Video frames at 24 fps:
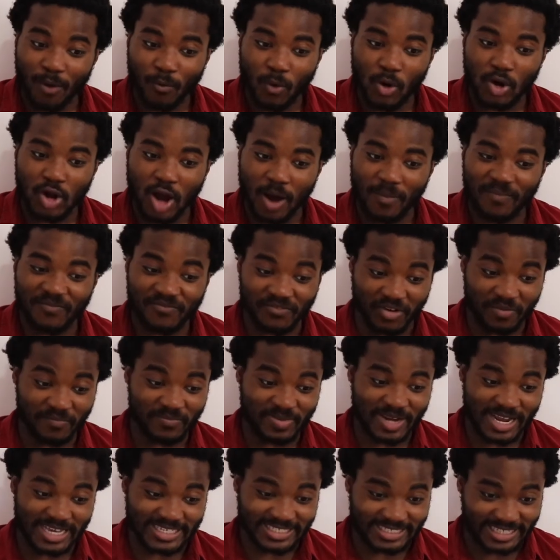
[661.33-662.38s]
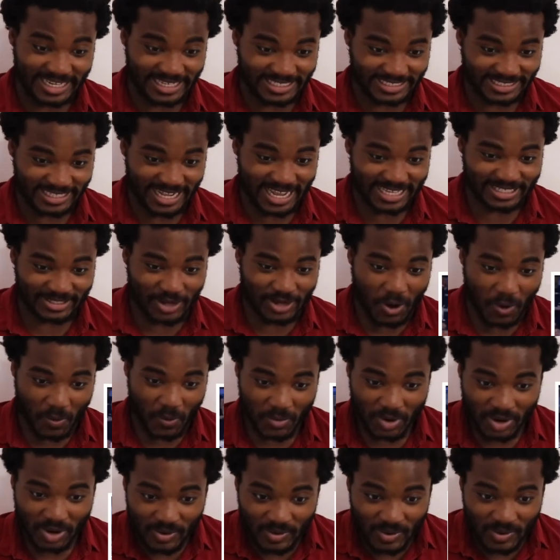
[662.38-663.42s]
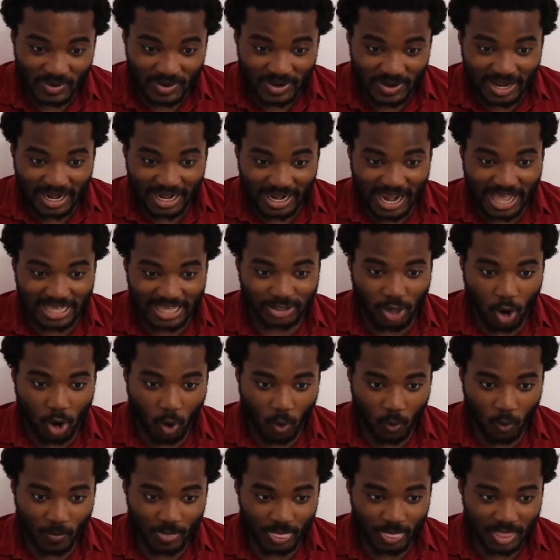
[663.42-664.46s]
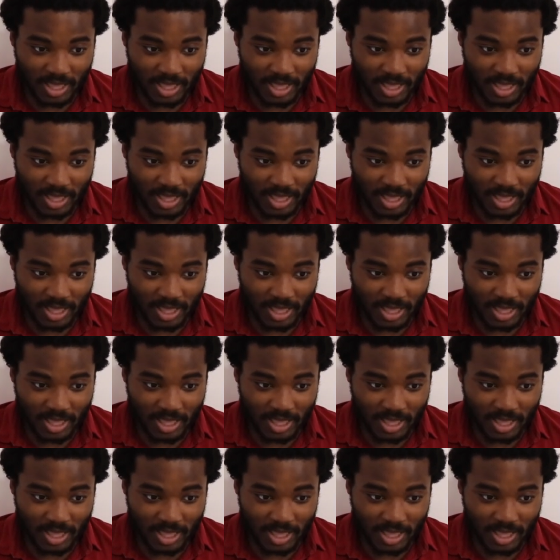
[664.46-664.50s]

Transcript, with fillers: one up from distance. Let's go. Let's go.